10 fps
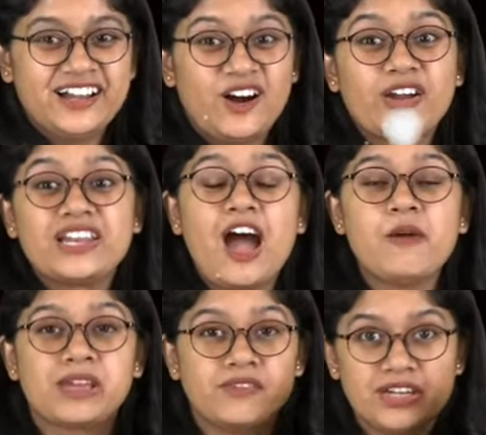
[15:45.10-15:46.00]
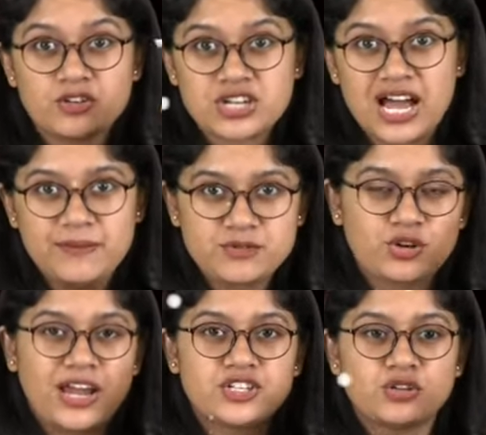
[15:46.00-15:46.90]
Okay, now I'm giving you time to
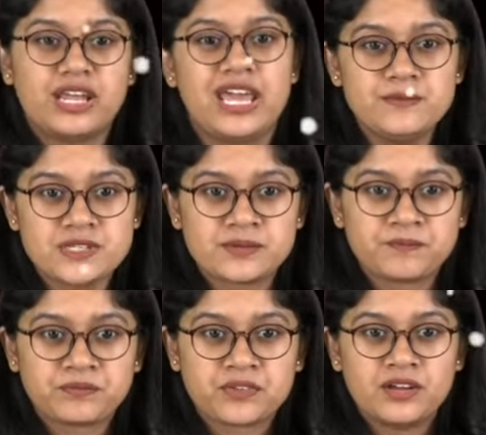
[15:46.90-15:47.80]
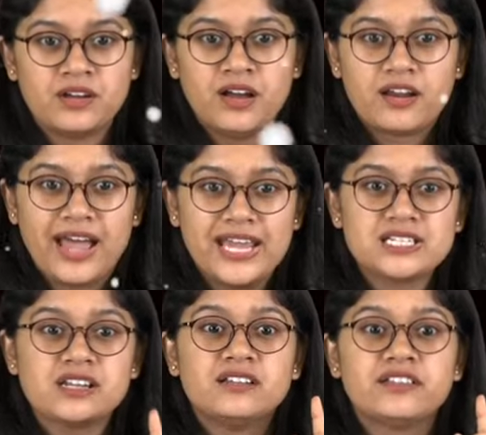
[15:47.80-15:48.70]
write your names,
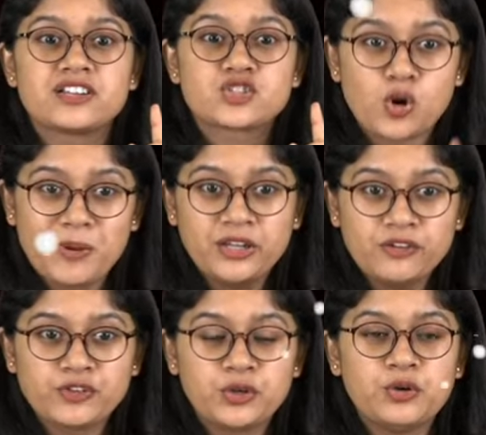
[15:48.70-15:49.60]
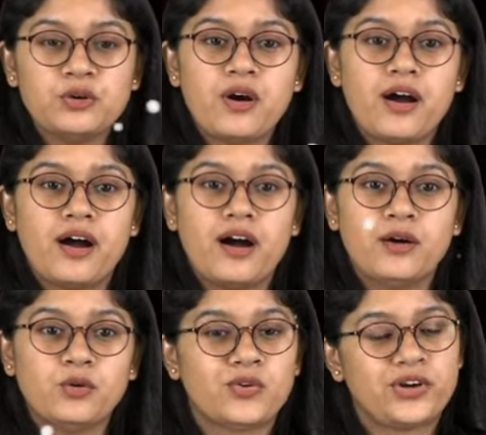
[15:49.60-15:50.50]
right? There are so many of you
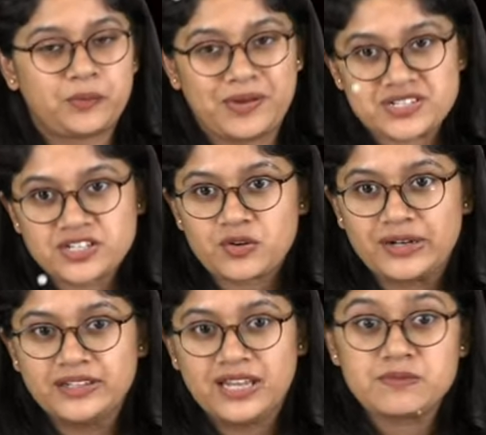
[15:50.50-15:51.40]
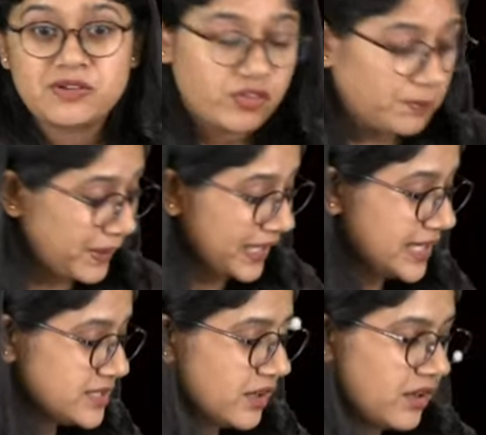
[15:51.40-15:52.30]
uh, who are requesting to write the names. Everyone,
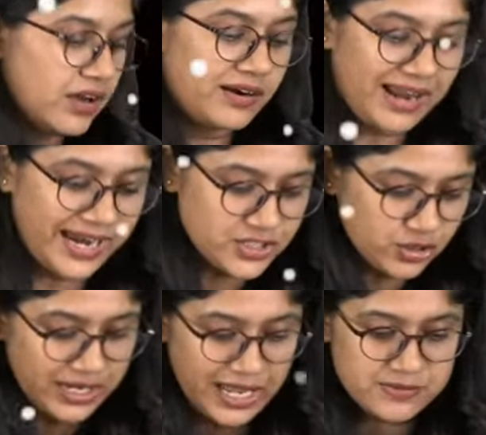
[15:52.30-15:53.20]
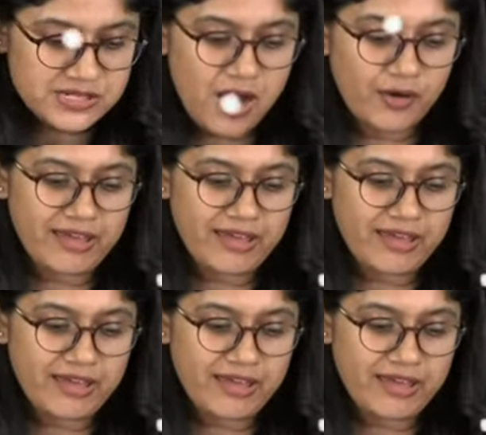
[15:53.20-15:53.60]
please write your names now on